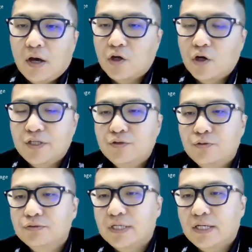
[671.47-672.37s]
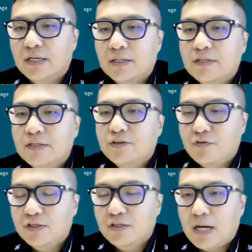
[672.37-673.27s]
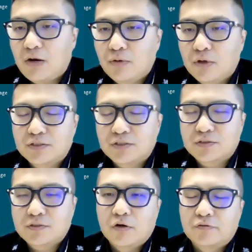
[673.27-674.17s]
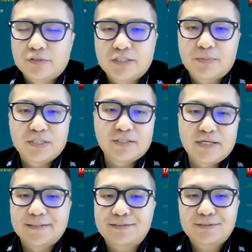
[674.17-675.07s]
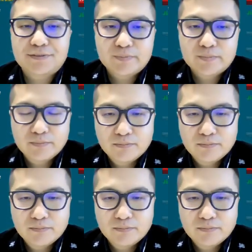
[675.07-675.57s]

according to the different powers of this PCS.